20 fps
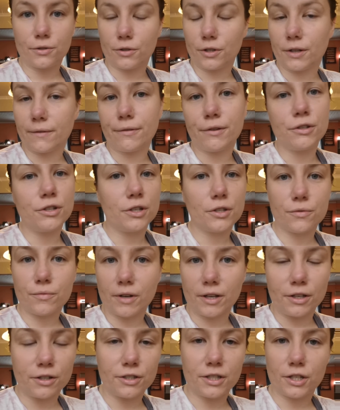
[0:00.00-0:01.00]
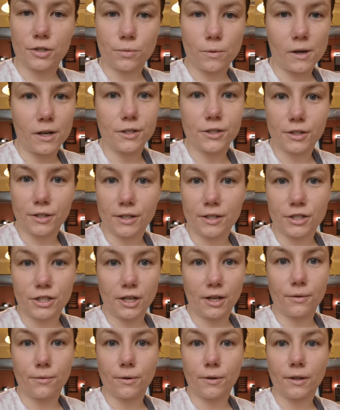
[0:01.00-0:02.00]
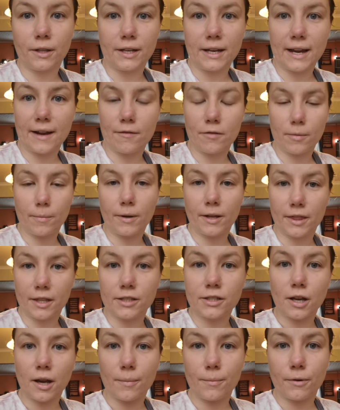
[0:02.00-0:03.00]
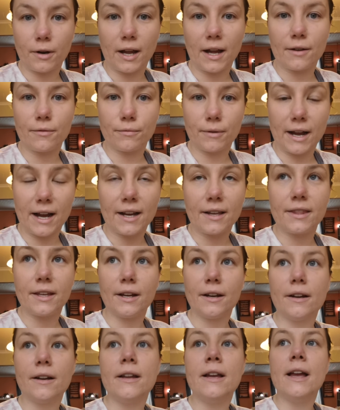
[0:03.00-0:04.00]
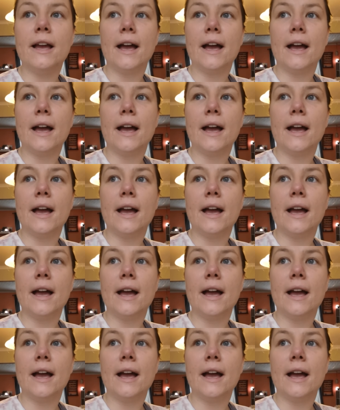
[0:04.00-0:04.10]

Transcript: or if you just run your dishwasher in general and have them on the top rack there,